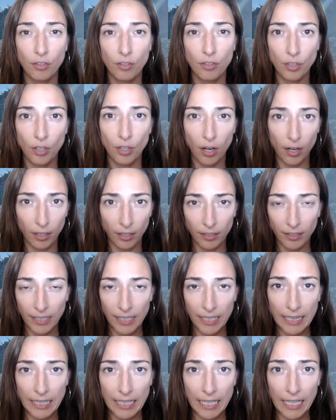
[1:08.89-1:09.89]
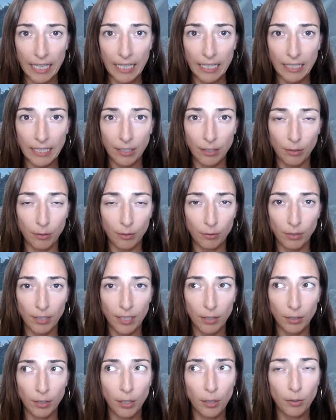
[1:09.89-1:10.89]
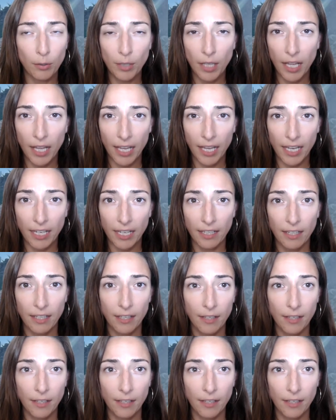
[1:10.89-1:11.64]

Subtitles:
darkly lit, low light,